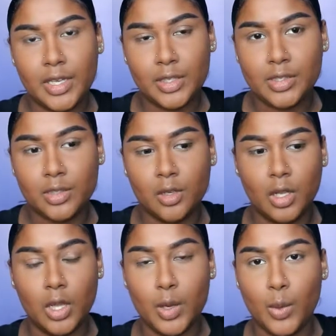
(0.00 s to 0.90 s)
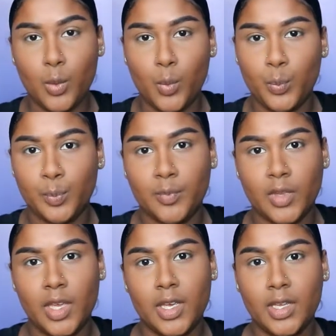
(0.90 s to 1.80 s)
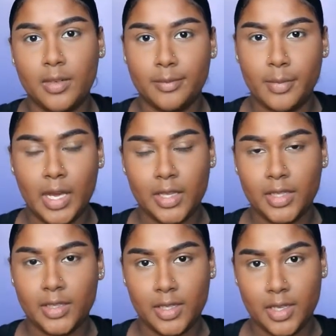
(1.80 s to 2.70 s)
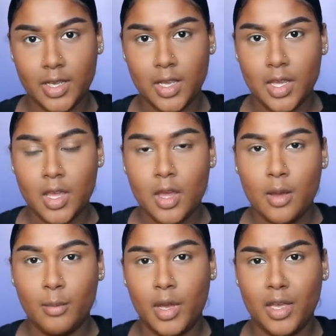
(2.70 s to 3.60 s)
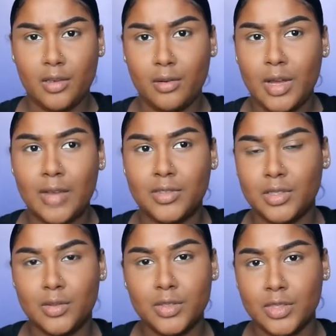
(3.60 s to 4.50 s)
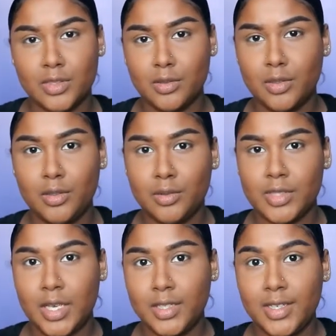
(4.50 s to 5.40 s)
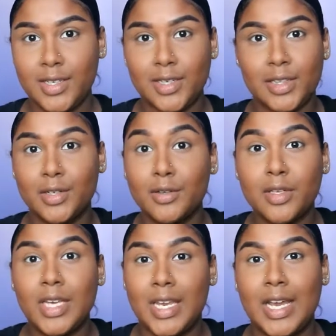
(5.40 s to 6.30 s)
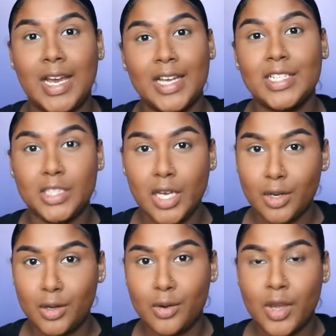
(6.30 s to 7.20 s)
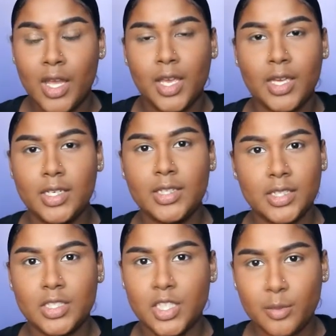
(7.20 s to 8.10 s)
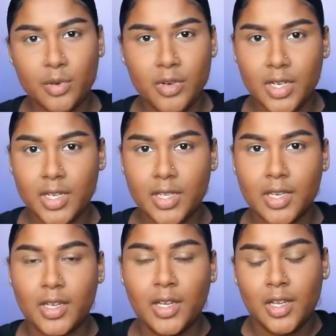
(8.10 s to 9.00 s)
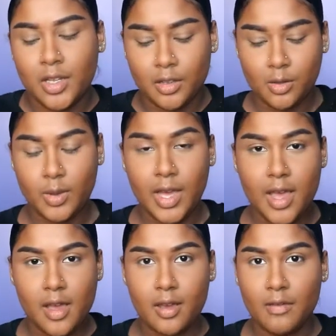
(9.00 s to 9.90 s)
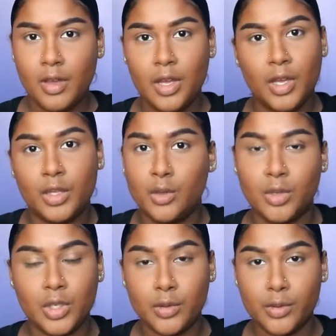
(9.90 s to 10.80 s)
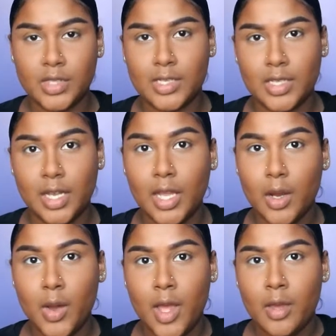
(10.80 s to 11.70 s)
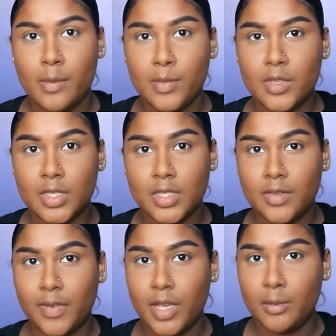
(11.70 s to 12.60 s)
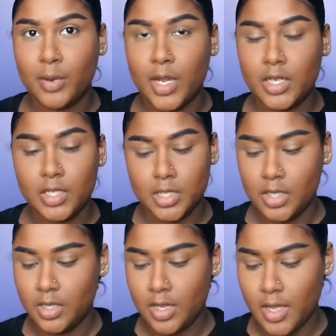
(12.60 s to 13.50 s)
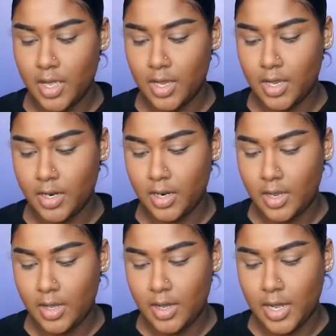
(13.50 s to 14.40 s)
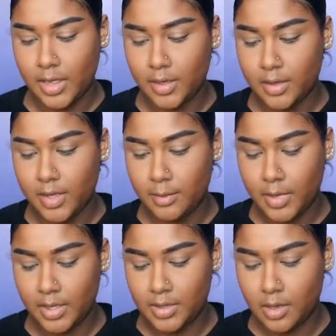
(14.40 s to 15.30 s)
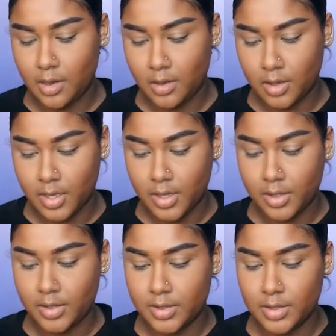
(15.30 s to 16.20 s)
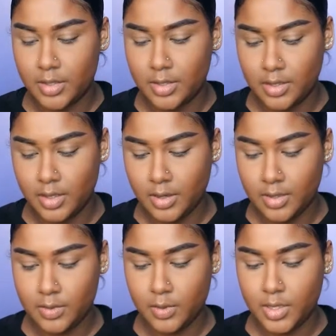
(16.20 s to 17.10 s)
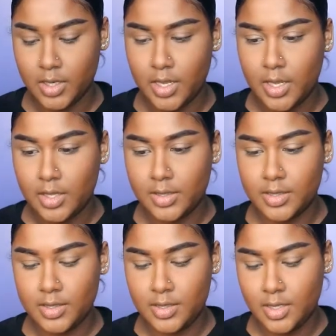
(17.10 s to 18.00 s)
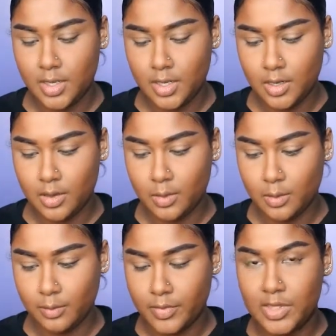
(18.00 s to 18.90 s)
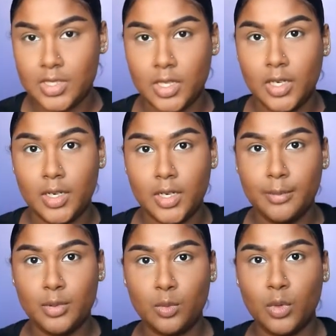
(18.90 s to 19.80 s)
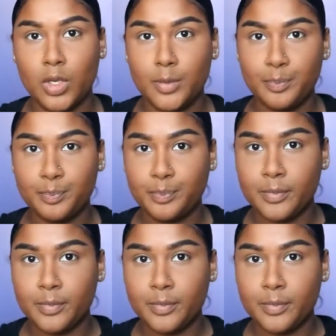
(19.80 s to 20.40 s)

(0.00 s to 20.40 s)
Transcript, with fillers: Hills Glow Kit palette thing but you don't have to use this. You can use any, literally an eyeshadow, anything shimmery that you have, you can use as a glow. using this fan brush and I literally mixed all the colors in this one. This is the um, sun dipped one.